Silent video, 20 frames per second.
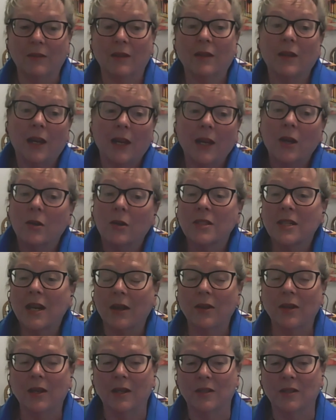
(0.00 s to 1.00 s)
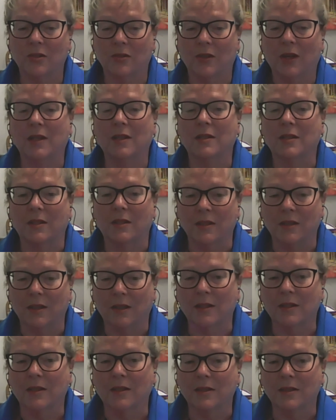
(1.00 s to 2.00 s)
He goes down in history as the
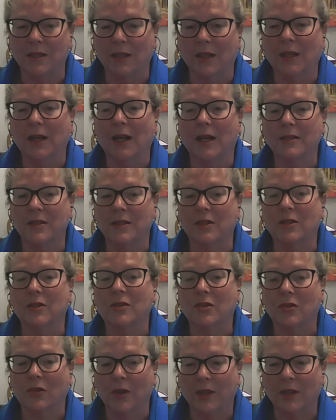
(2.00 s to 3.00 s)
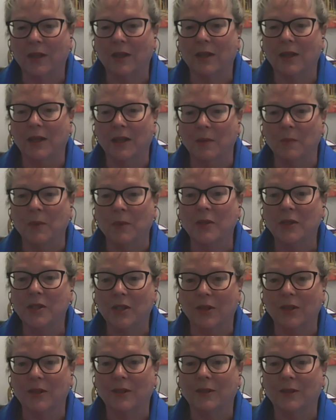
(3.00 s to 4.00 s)
CDS that destroyed the Canadian
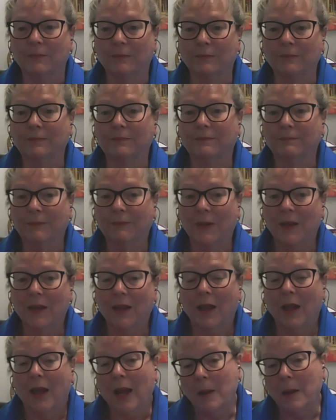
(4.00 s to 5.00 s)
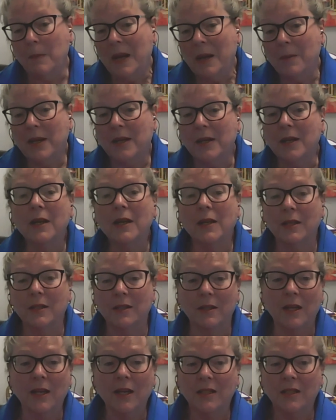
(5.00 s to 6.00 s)
military. And maybe it
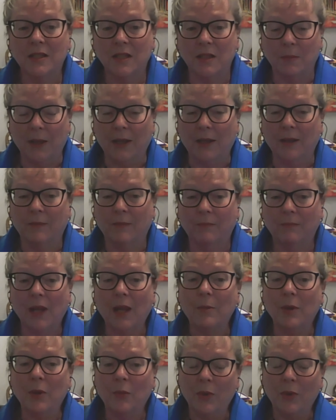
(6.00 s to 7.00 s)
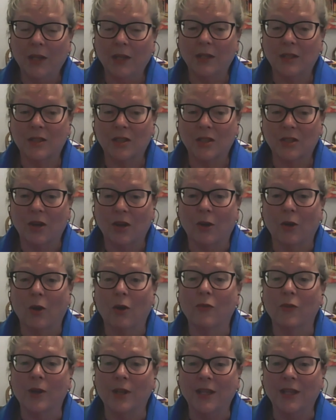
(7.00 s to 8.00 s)
needs to be. Maybe we need to start
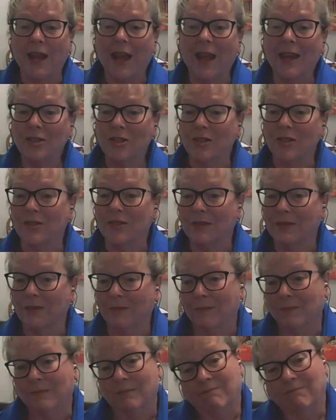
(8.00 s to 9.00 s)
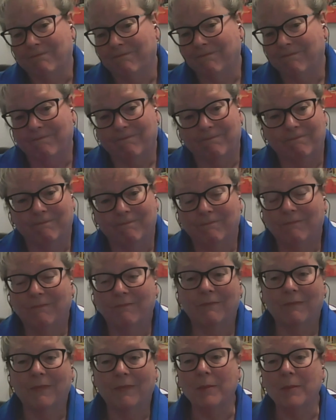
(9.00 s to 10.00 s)
over in the ashes.
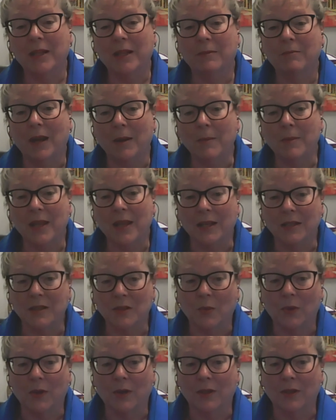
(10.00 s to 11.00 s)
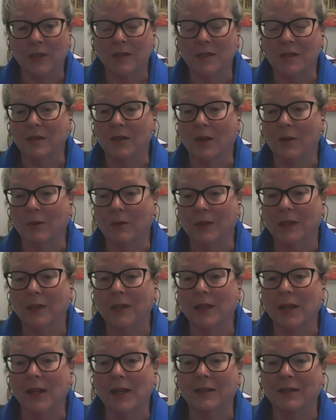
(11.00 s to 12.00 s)
I mean, maybe that's where this is going in
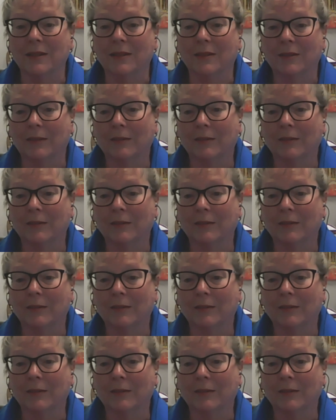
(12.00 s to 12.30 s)
the end.